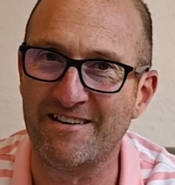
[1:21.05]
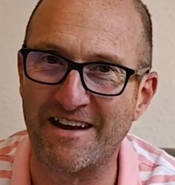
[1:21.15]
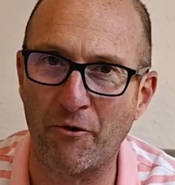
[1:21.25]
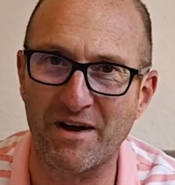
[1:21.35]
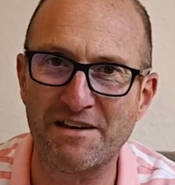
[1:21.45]

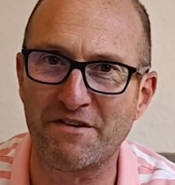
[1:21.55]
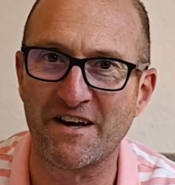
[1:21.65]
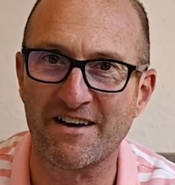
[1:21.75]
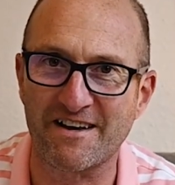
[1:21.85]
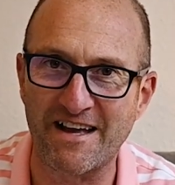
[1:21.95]
Now,
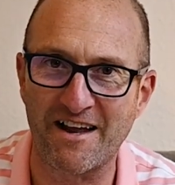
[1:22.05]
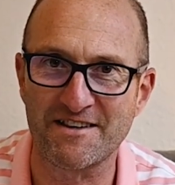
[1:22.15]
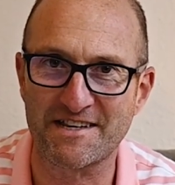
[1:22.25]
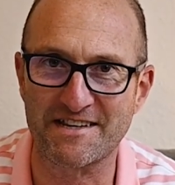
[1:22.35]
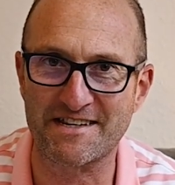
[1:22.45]
either
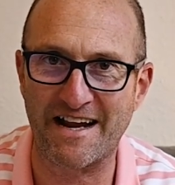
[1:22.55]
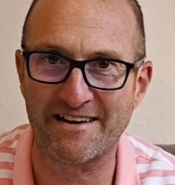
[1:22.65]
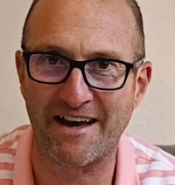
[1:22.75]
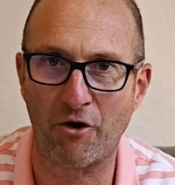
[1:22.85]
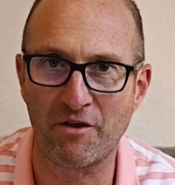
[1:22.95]
colors that
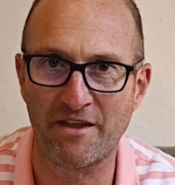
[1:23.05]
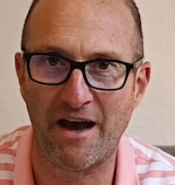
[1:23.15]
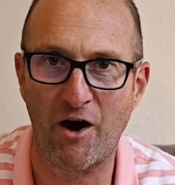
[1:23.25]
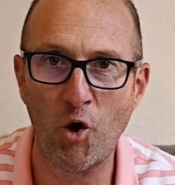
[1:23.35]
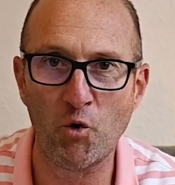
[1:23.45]
stand out on
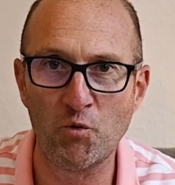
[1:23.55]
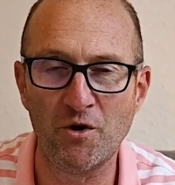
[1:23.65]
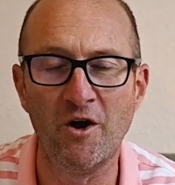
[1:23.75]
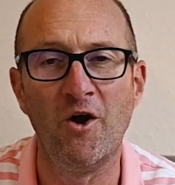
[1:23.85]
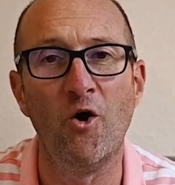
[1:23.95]
their
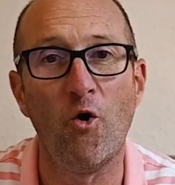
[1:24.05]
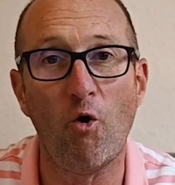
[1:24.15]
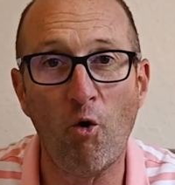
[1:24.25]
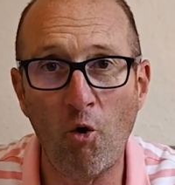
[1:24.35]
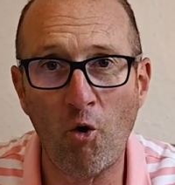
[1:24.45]
own
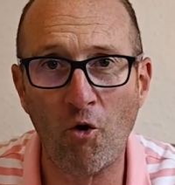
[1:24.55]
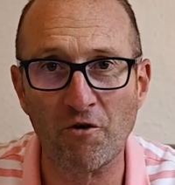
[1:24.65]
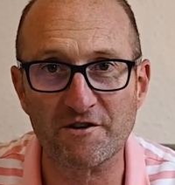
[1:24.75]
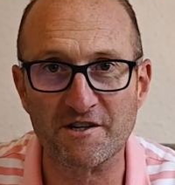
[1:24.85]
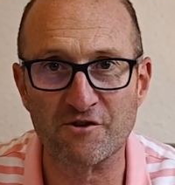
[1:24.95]

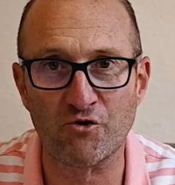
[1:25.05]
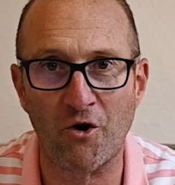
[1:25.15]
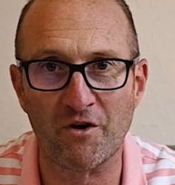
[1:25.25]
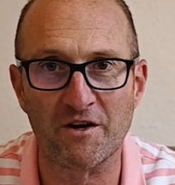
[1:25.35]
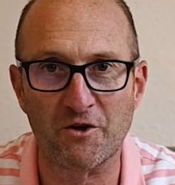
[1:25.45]
or
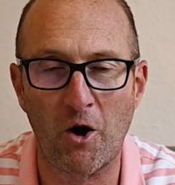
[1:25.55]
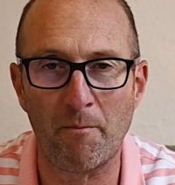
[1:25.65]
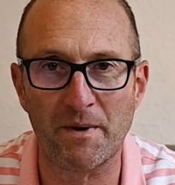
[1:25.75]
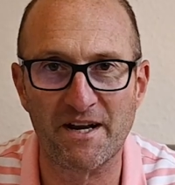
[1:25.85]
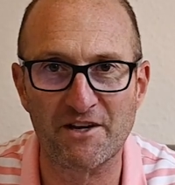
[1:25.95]
strong
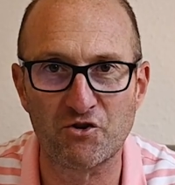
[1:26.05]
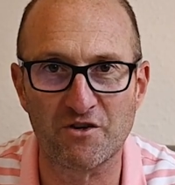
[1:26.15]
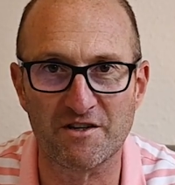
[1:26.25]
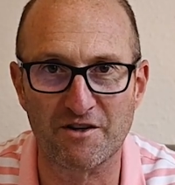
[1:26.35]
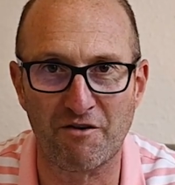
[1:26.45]

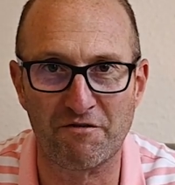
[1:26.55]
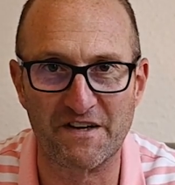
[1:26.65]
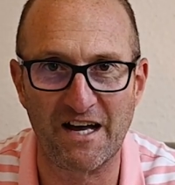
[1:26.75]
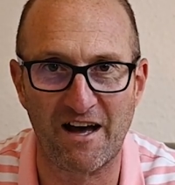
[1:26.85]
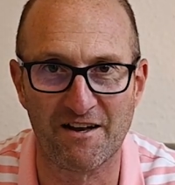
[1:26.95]
combinations
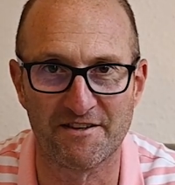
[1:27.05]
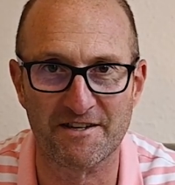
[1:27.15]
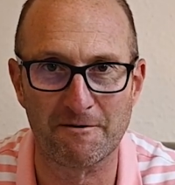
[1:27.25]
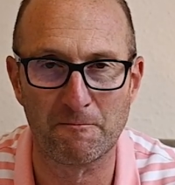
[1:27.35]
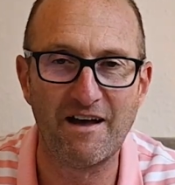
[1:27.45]
of
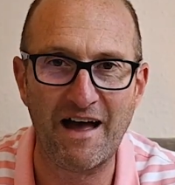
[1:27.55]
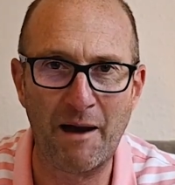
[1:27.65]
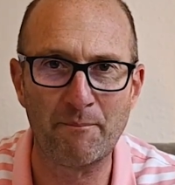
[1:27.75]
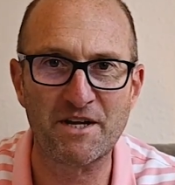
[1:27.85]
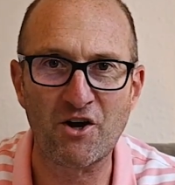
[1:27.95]
colors.
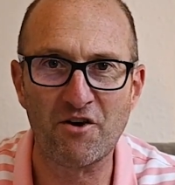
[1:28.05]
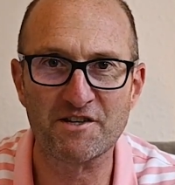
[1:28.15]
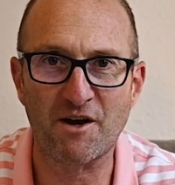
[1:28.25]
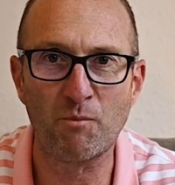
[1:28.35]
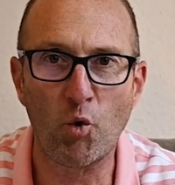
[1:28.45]
And
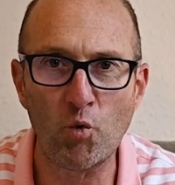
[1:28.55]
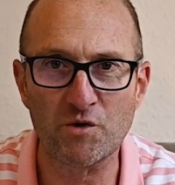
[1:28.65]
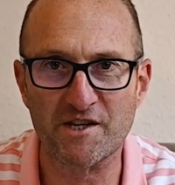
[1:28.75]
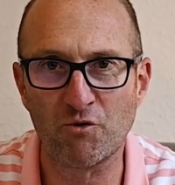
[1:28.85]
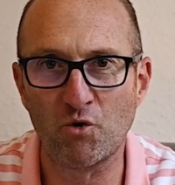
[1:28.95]
because I'm
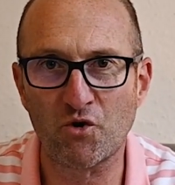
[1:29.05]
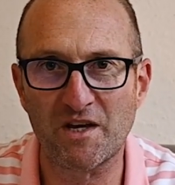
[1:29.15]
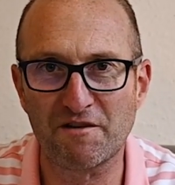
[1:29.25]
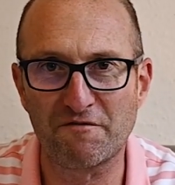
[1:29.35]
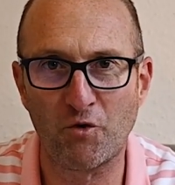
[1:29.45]
also
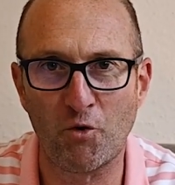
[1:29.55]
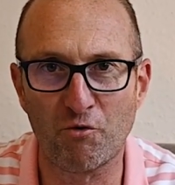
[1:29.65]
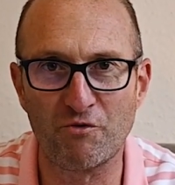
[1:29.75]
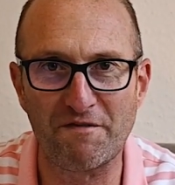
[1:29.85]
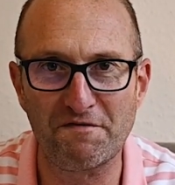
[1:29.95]
looking for
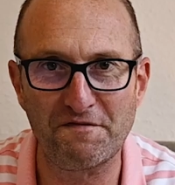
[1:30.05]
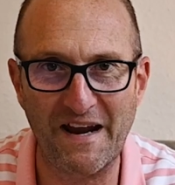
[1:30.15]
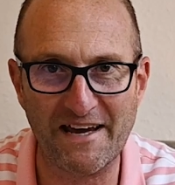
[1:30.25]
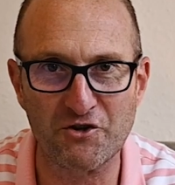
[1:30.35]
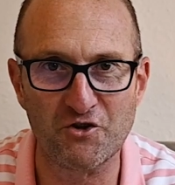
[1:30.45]

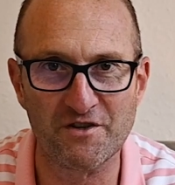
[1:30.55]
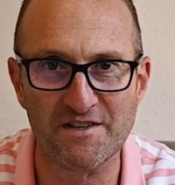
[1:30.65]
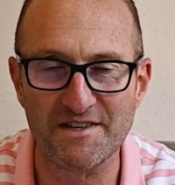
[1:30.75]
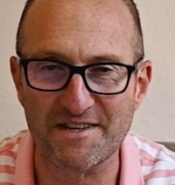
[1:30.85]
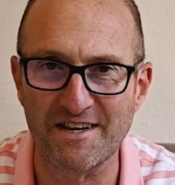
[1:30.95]

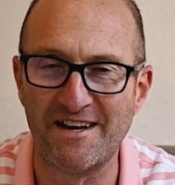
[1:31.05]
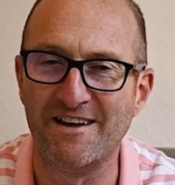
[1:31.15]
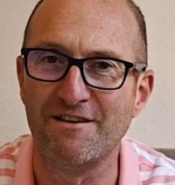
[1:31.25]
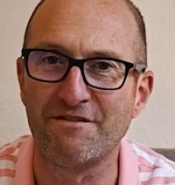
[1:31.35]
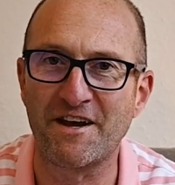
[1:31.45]
reflections,
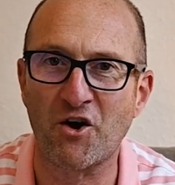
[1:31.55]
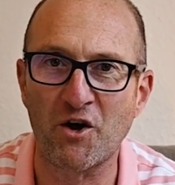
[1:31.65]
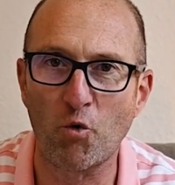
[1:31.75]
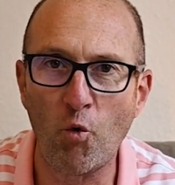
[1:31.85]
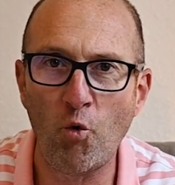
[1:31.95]
then
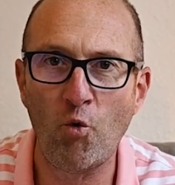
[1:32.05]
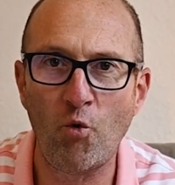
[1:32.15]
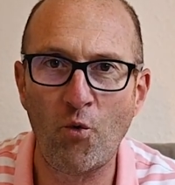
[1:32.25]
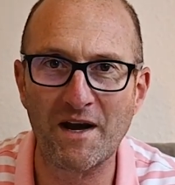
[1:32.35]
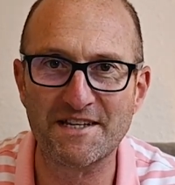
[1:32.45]
I
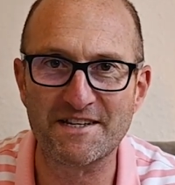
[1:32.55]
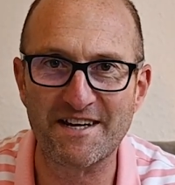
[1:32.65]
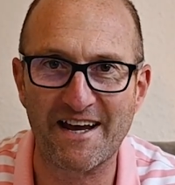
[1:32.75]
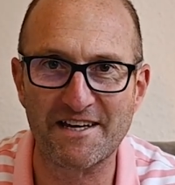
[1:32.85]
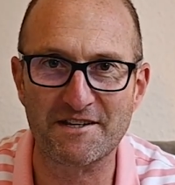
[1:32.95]
always
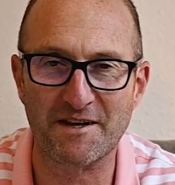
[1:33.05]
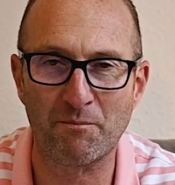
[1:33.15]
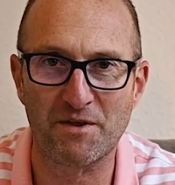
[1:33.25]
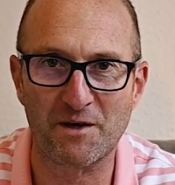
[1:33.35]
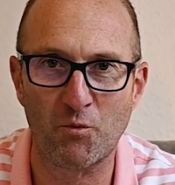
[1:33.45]
take
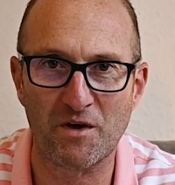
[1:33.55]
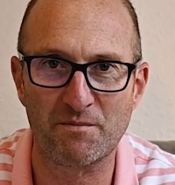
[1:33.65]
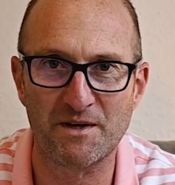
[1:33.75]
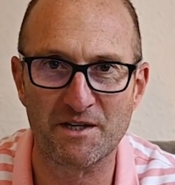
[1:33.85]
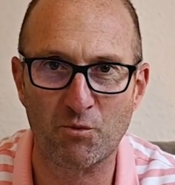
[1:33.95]
something
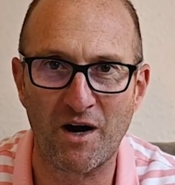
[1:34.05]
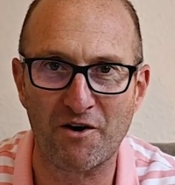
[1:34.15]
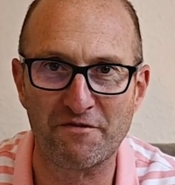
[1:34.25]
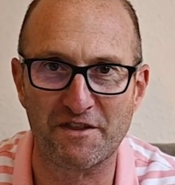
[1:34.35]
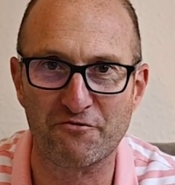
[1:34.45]
with me as
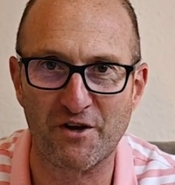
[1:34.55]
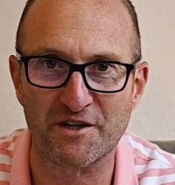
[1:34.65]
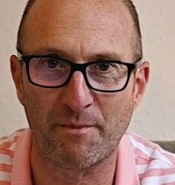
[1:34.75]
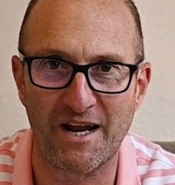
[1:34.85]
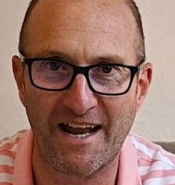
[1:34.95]
well for the
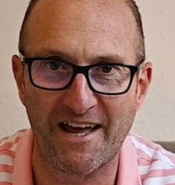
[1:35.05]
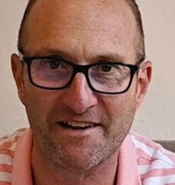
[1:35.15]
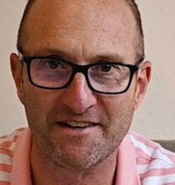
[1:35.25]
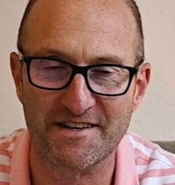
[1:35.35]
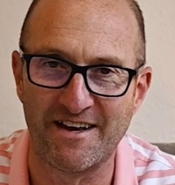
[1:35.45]
front of my
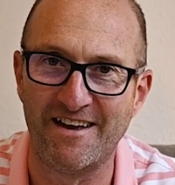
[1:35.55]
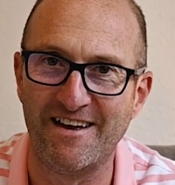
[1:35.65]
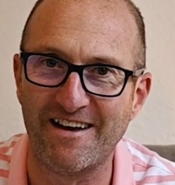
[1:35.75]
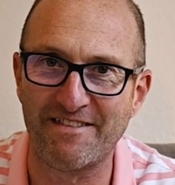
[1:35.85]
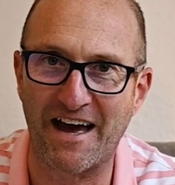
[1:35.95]
lens,
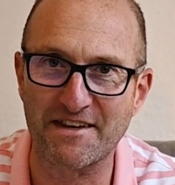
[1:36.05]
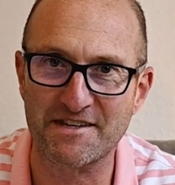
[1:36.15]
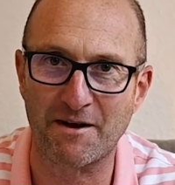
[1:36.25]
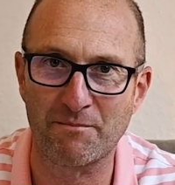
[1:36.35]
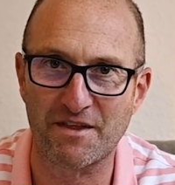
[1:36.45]
and that's
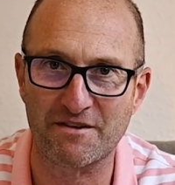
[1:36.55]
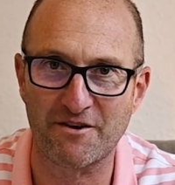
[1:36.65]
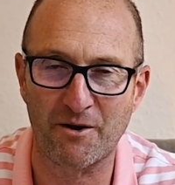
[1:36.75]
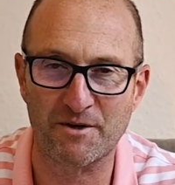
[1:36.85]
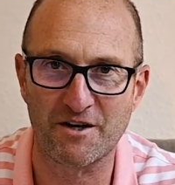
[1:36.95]
something
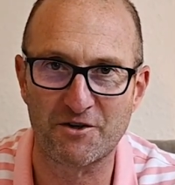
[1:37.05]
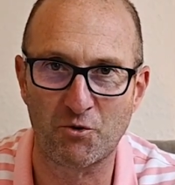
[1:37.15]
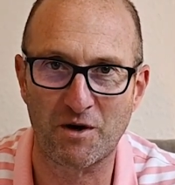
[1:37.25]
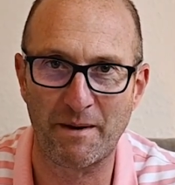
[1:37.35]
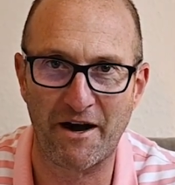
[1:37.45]
that I'm going to
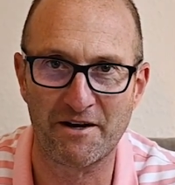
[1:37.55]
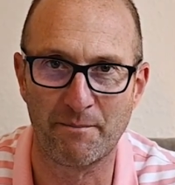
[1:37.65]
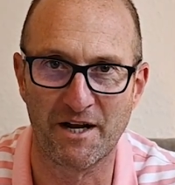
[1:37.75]
talk about in a